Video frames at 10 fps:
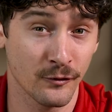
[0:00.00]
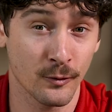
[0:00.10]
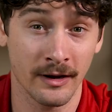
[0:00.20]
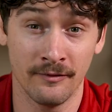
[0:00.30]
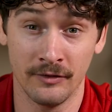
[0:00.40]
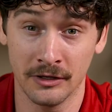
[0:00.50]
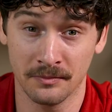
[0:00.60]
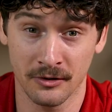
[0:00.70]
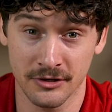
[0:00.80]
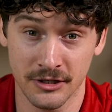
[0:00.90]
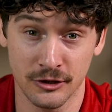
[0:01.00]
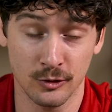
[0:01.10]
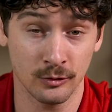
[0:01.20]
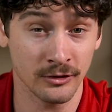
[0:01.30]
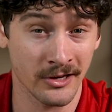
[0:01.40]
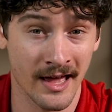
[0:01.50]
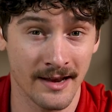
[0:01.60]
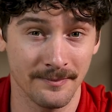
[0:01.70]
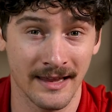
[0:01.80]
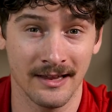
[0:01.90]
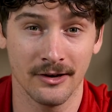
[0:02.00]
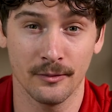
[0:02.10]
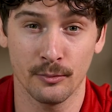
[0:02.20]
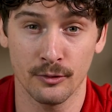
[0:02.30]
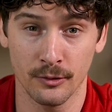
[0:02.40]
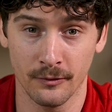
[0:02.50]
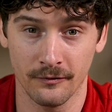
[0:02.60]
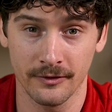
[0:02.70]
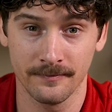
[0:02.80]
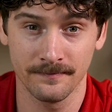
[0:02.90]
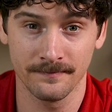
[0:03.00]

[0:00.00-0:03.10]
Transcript: for a real person to look at and approve.